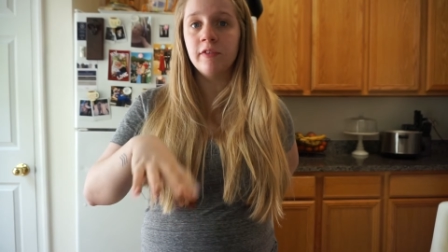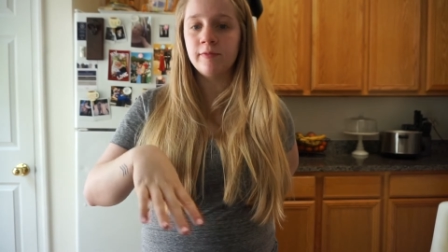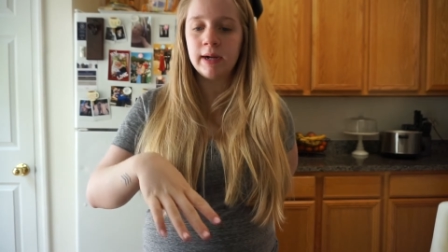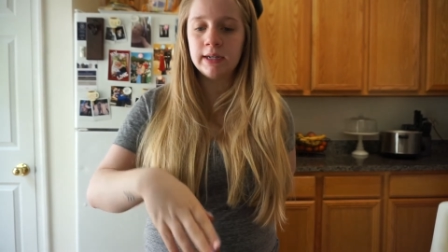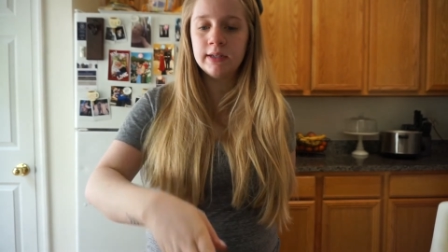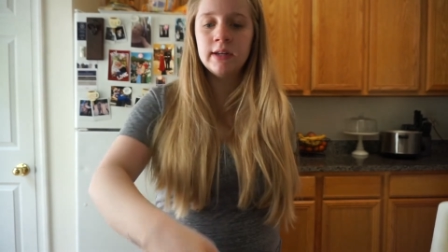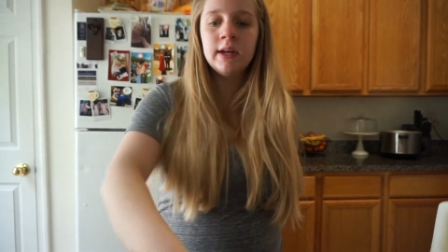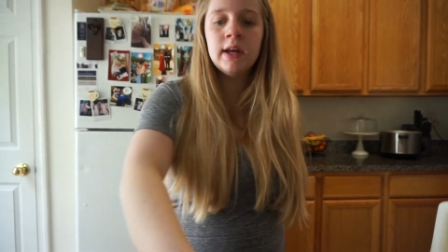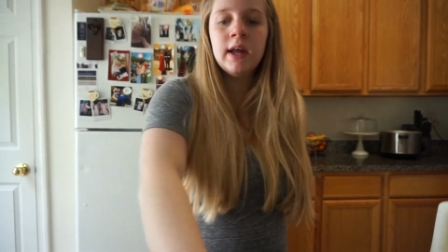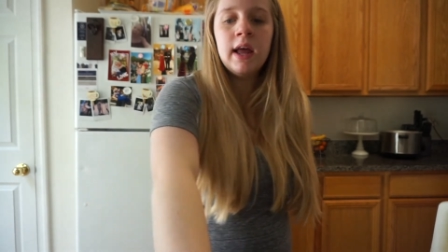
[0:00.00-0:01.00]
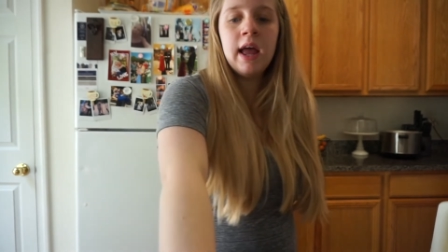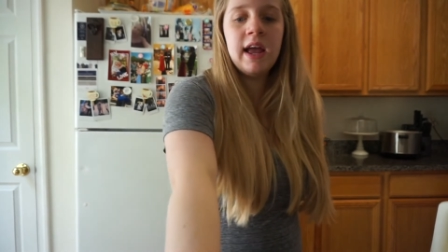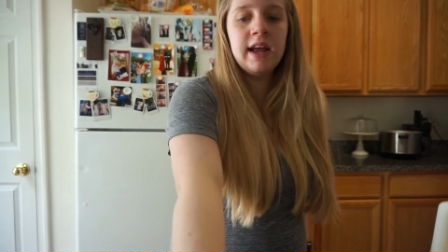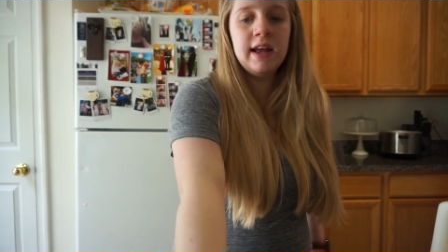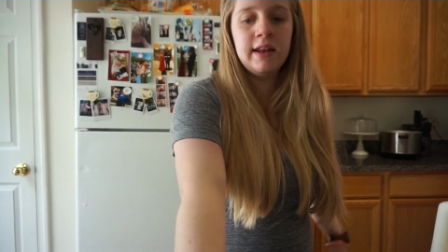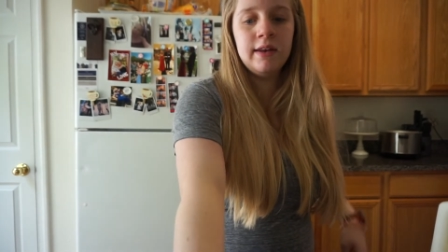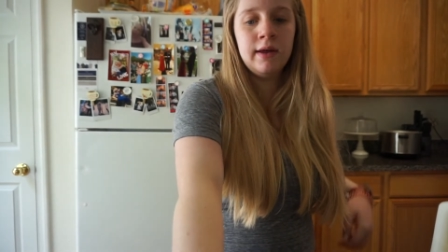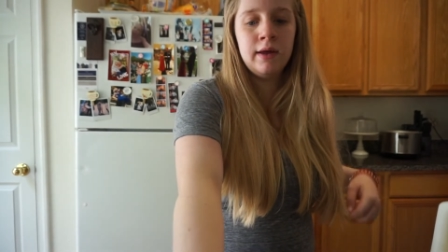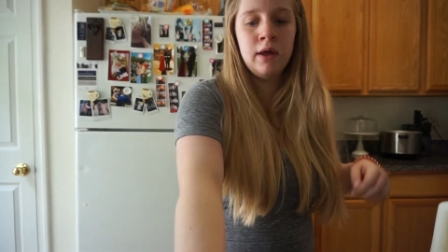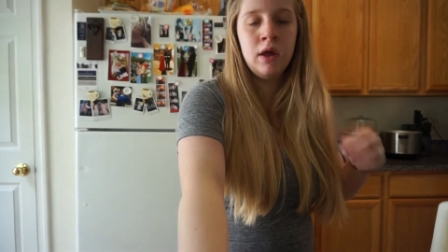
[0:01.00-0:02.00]
of mine. And
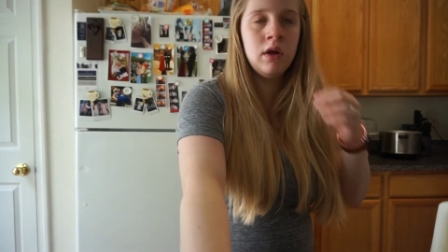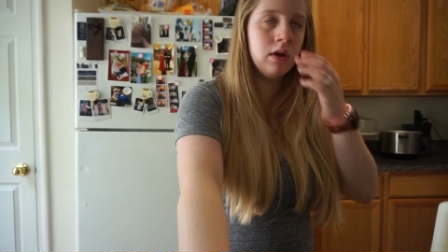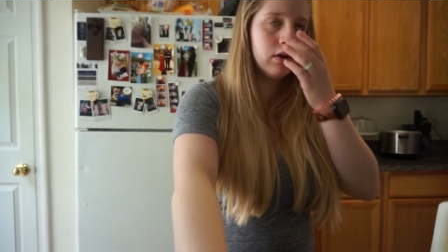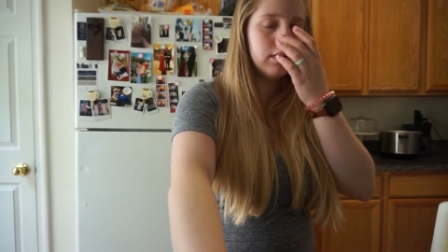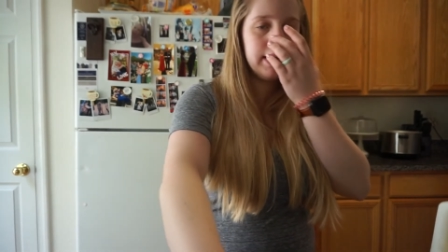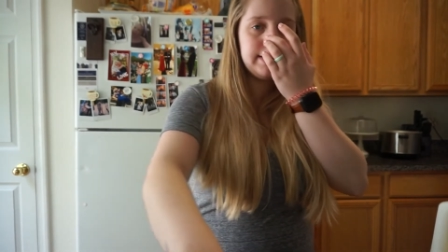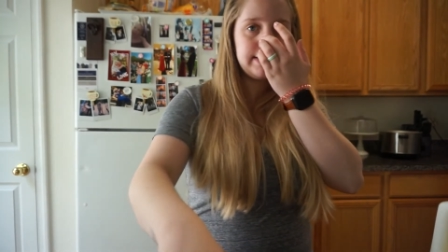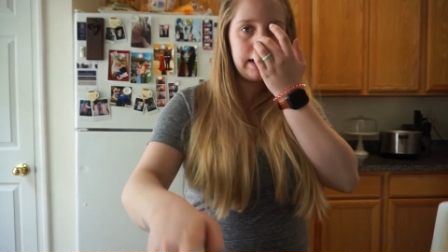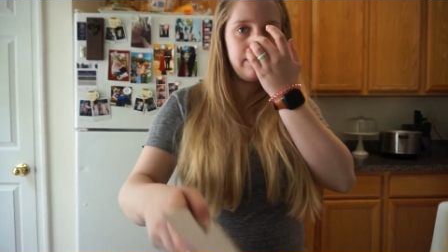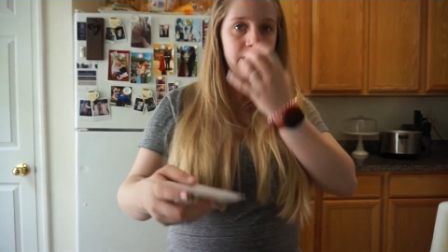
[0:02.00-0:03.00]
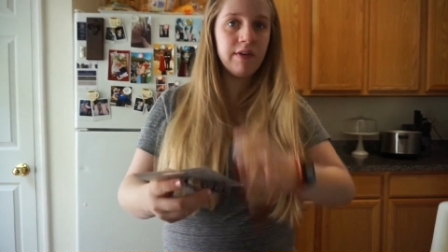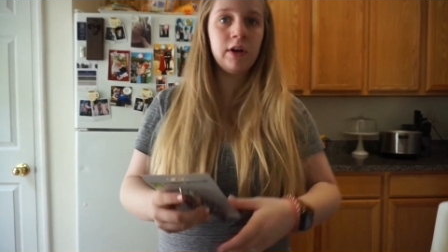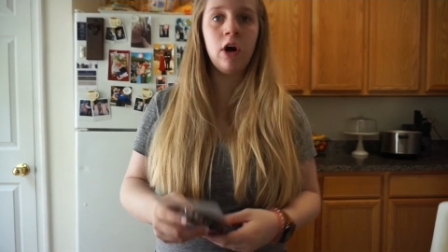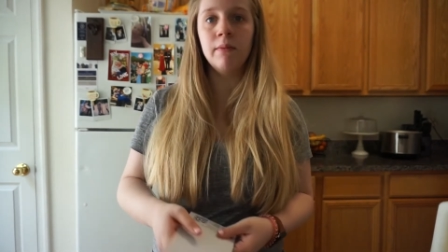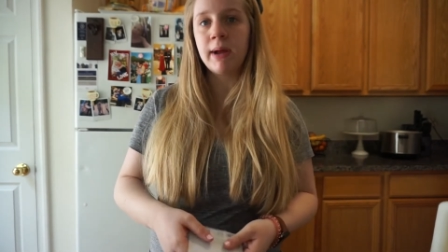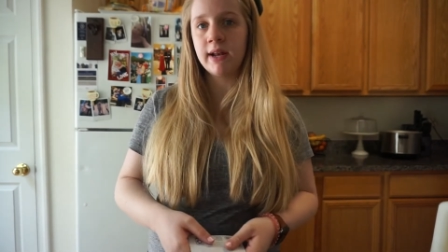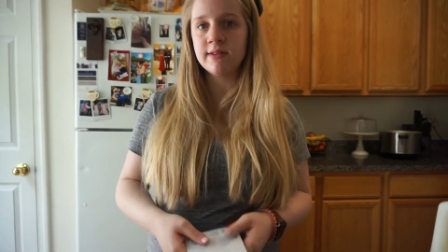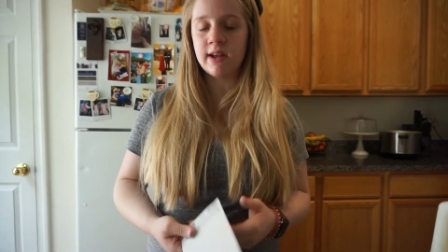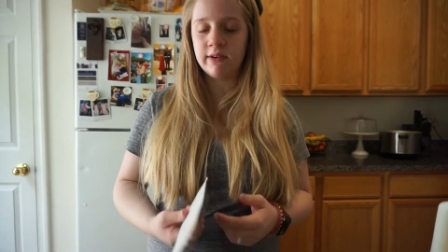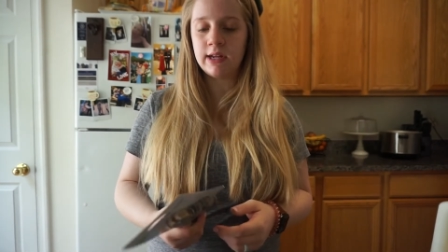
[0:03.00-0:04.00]
instead of having to call
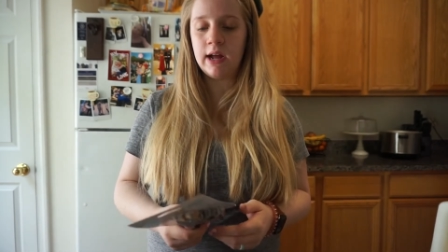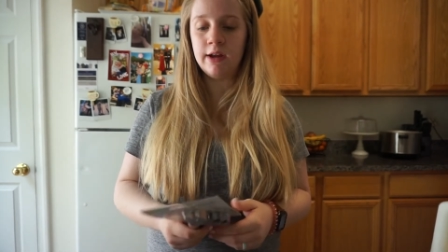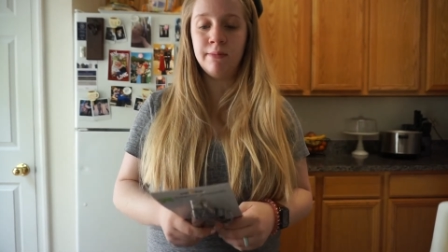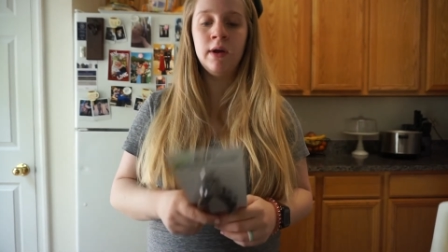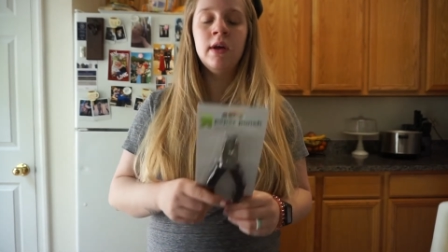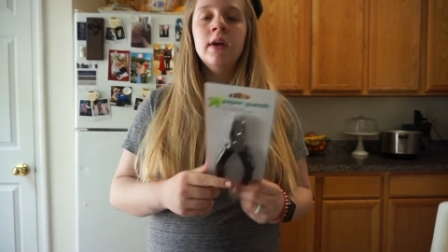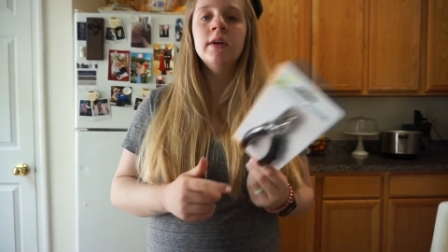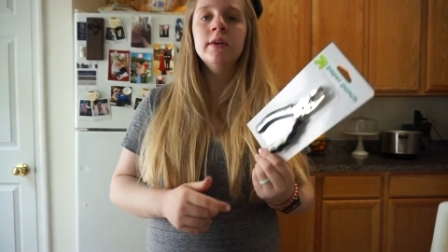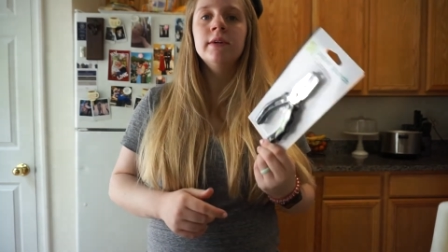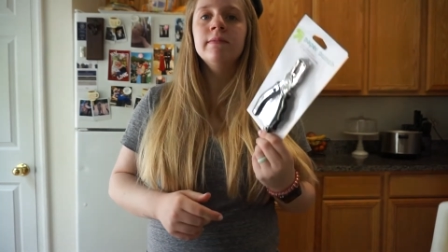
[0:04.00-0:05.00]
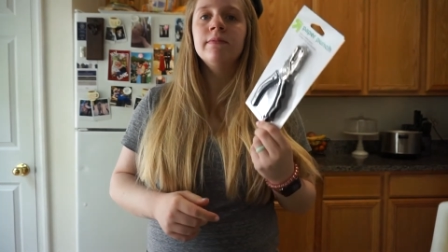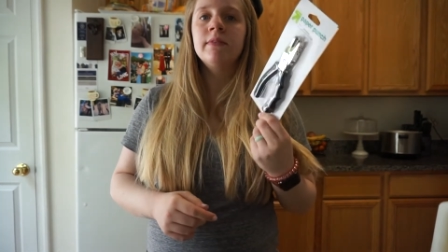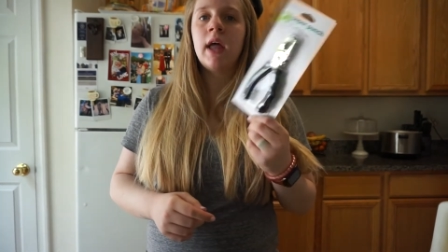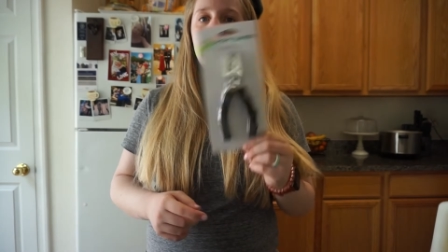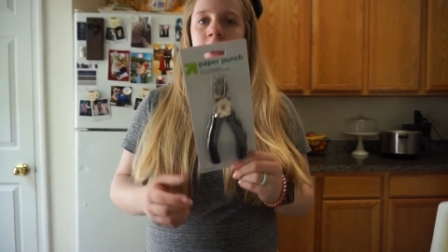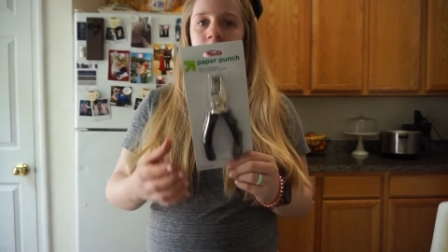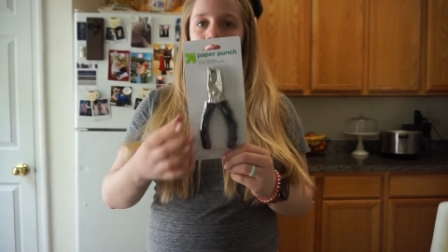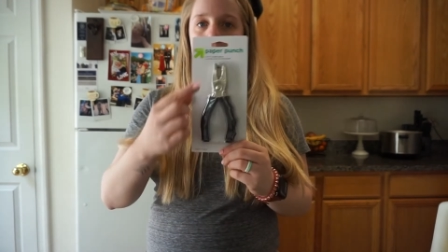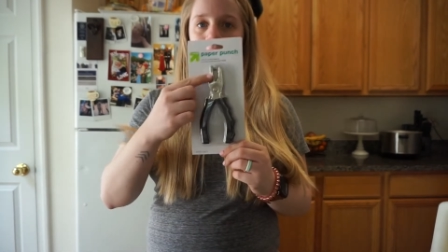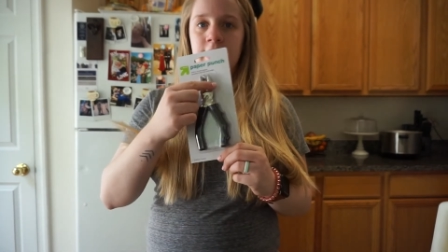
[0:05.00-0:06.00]
maintenance every time, I just
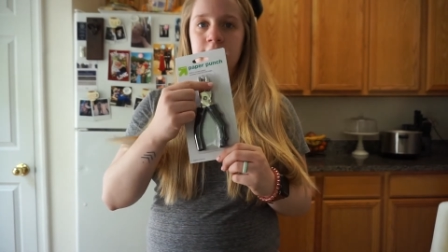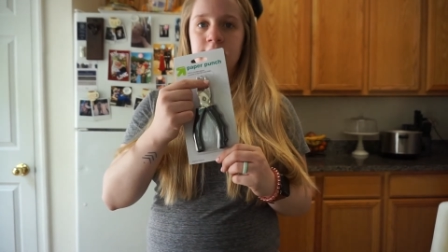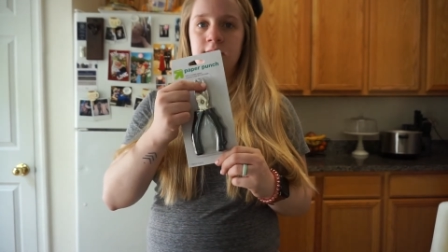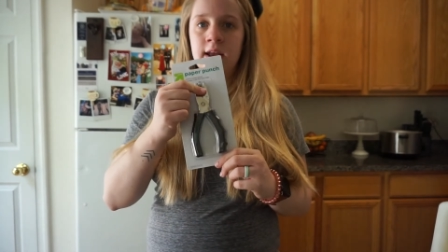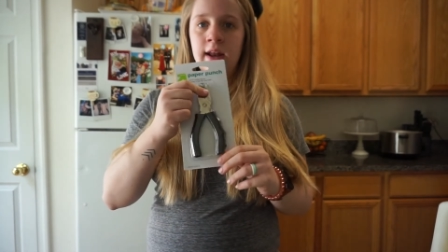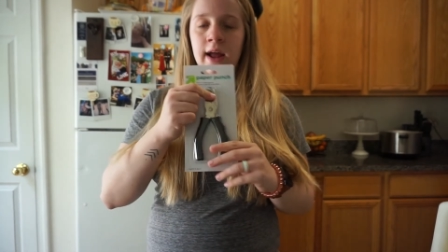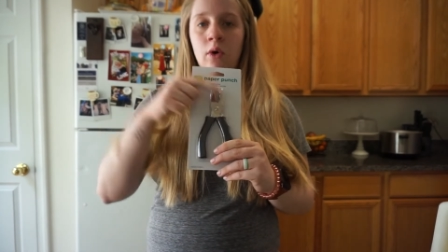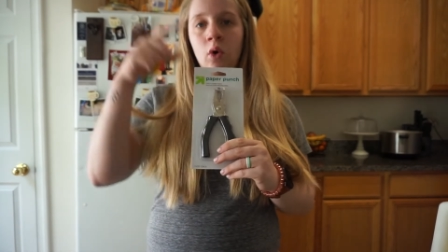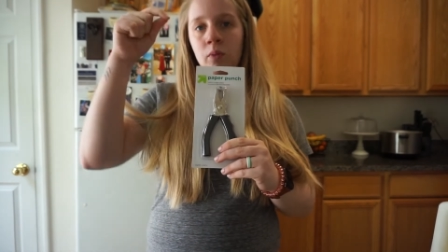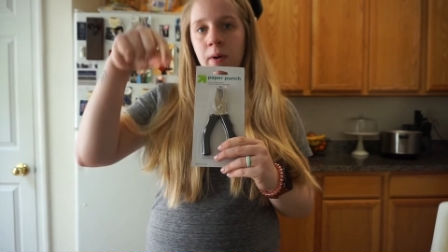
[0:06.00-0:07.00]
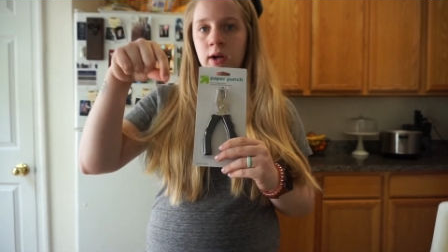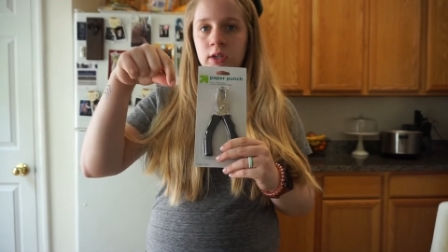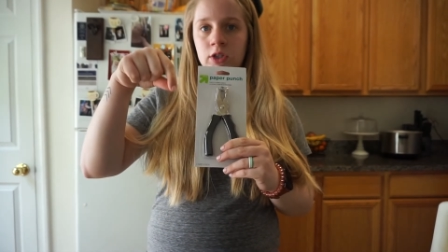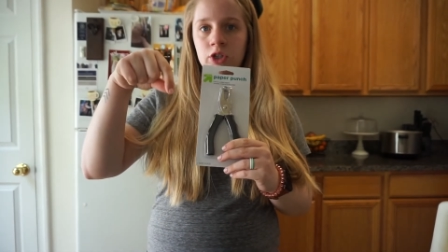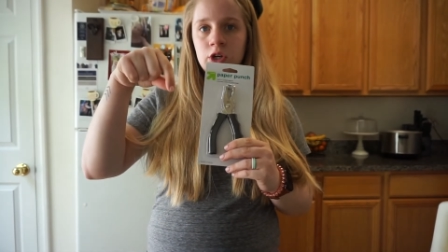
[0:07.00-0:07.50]
take this and I hole punch